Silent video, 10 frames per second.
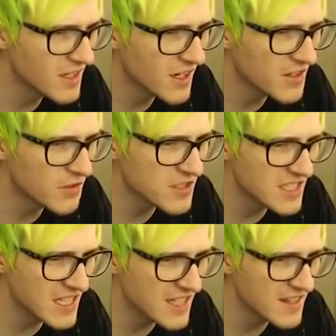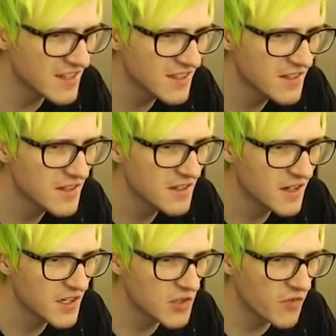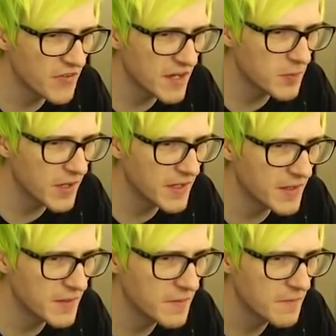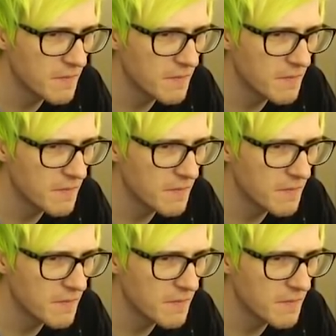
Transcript: are those teeth? Are you a vampire?